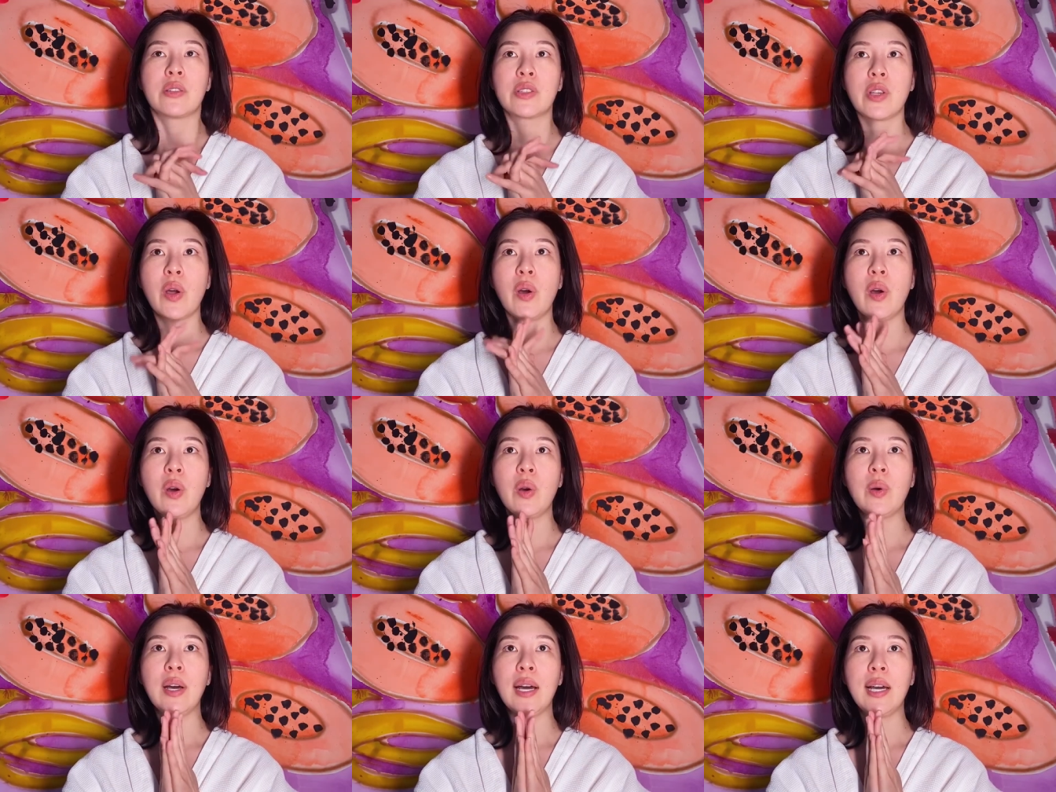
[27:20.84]

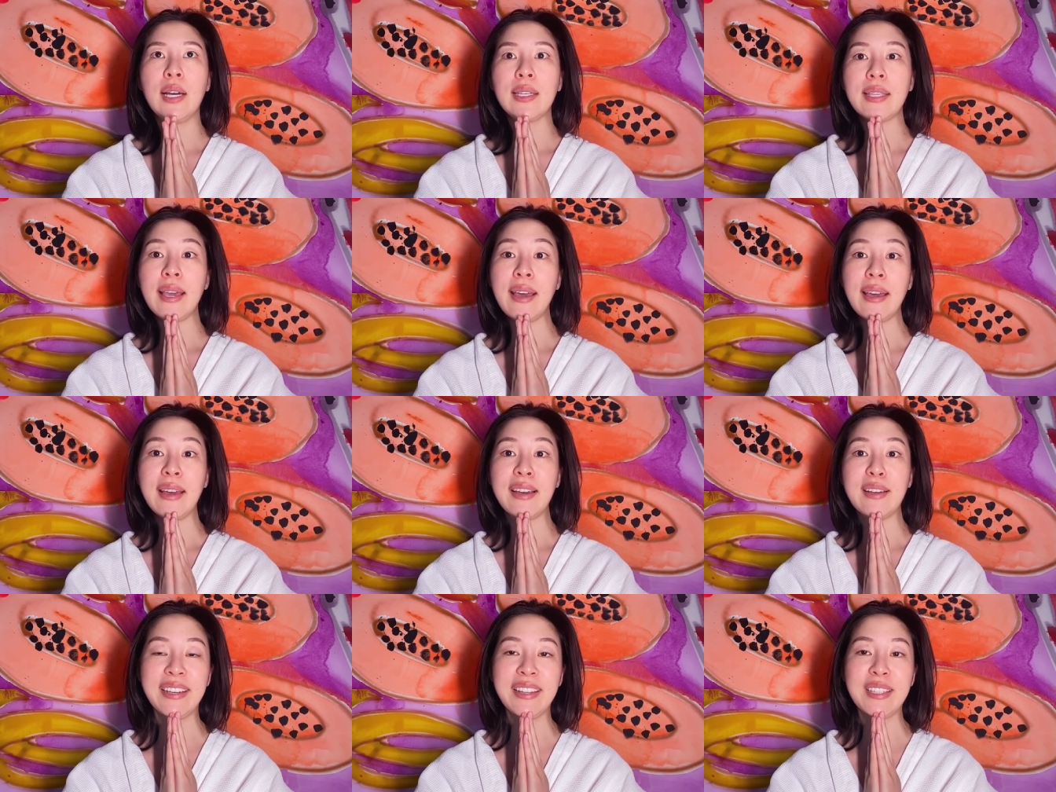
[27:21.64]
So
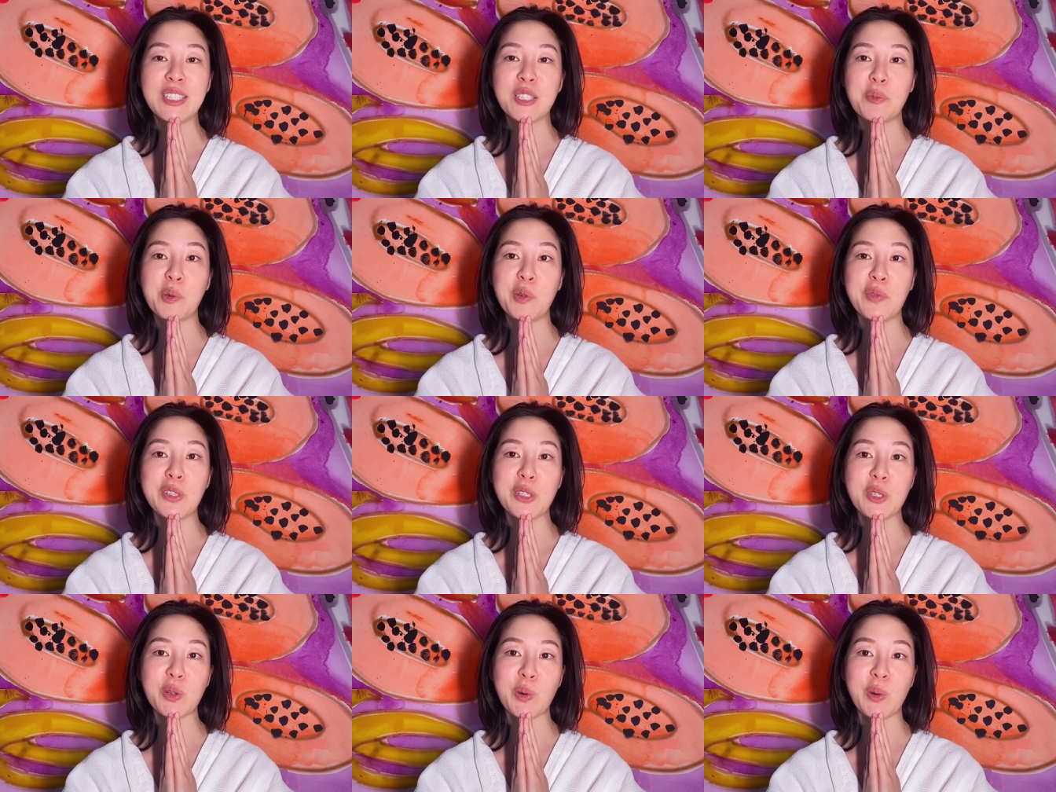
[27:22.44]
that's the moral of
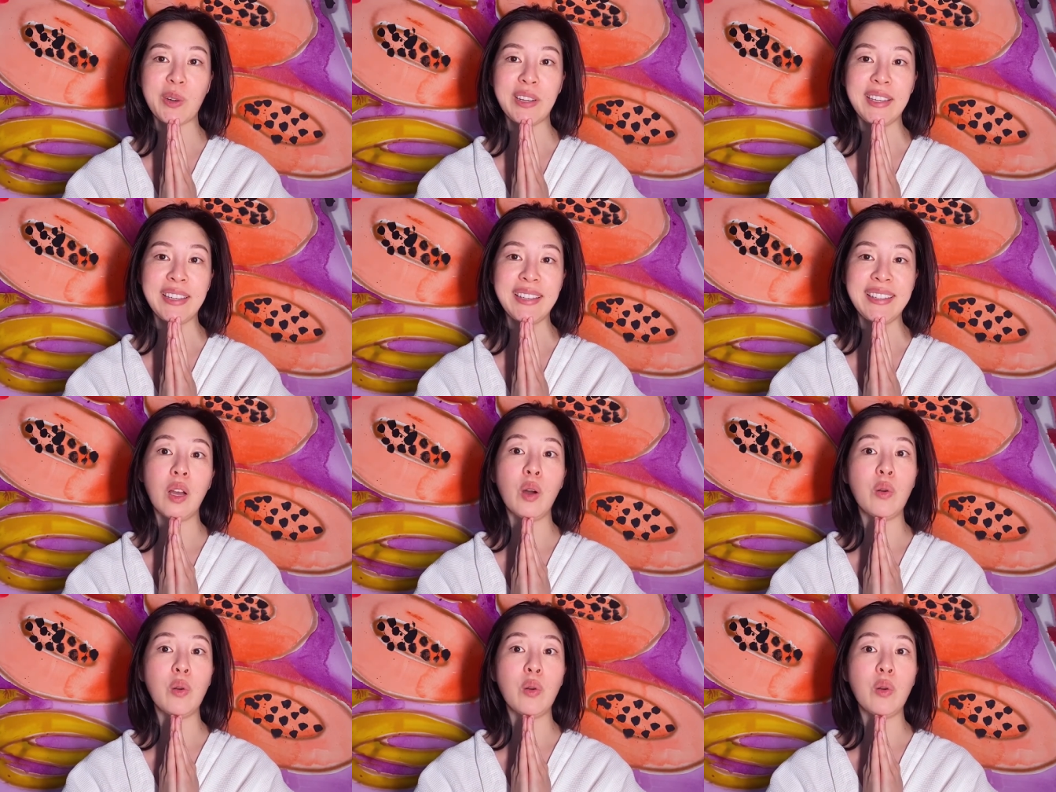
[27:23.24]
the story.